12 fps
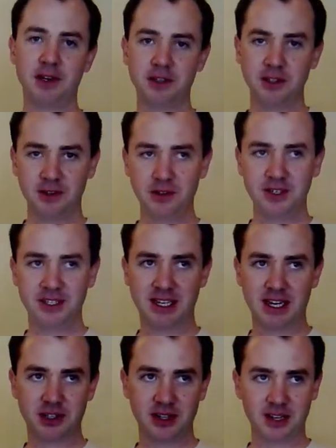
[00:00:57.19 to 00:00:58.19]
Pair 2
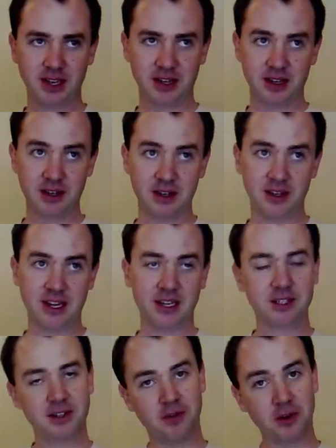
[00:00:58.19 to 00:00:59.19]
is actually the
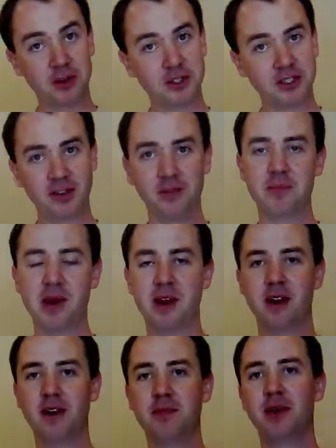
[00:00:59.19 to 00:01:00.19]
next version of
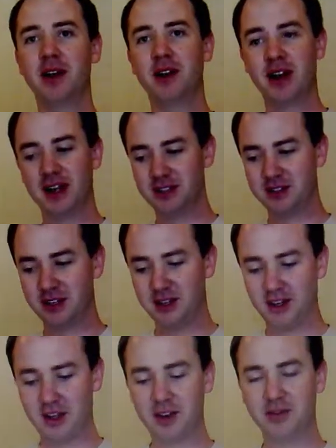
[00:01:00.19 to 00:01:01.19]
Pair. Pair has
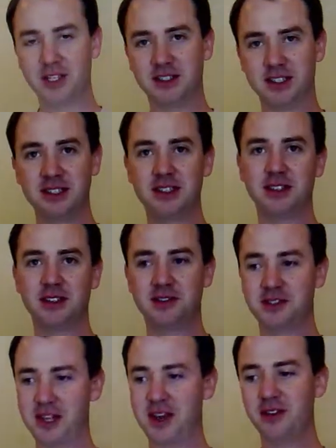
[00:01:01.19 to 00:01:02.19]
a lot of
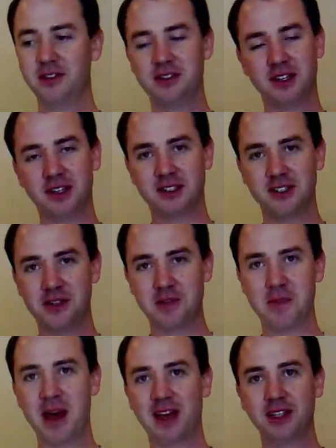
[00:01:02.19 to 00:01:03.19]
existing standards and
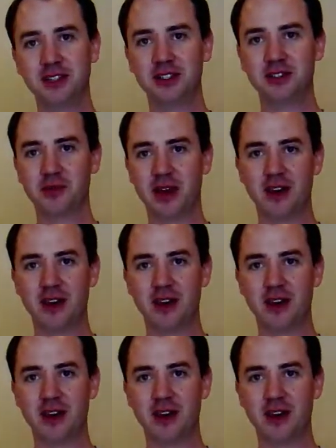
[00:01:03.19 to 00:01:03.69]
existing packages.